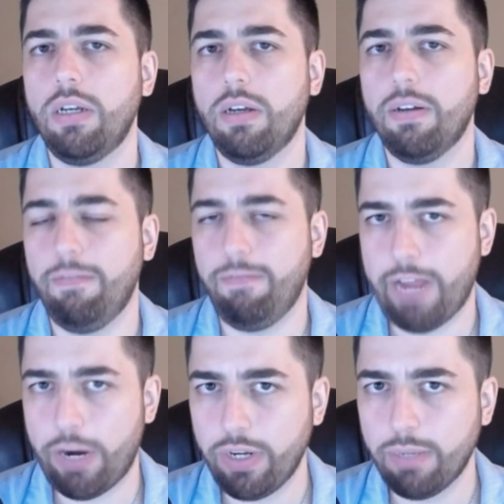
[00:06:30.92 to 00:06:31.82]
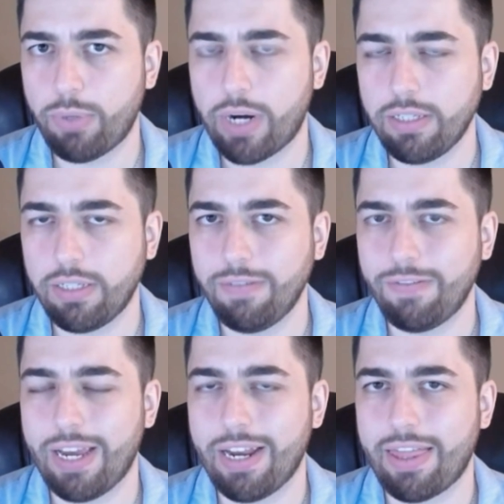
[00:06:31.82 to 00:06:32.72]
very impressive.
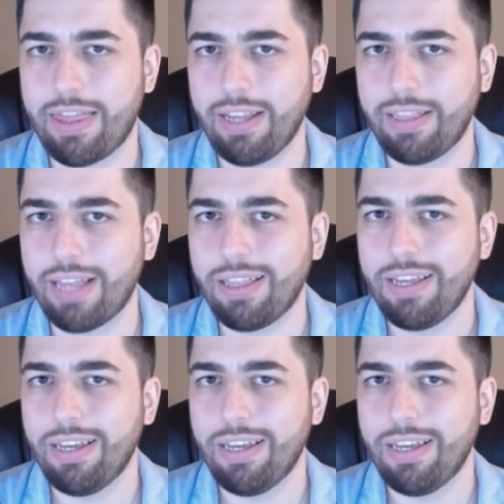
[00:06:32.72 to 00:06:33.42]
And I think that